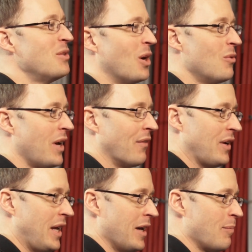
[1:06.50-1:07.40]
you know, every
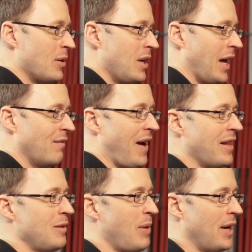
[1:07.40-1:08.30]
hip and
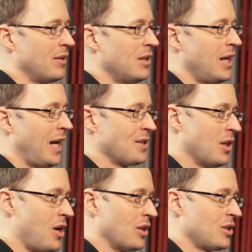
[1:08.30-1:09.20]
valley panel has a
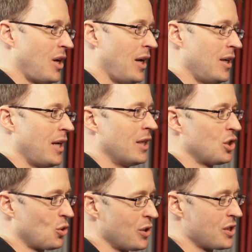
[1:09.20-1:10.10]
long side and a
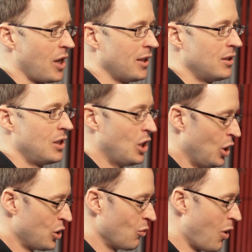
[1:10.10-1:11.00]
short side. Yep.
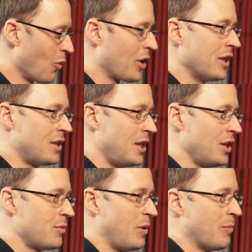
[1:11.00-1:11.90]
So what we're going to
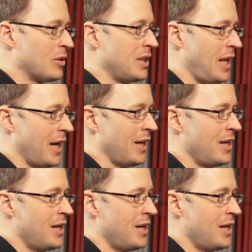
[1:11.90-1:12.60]
teach people today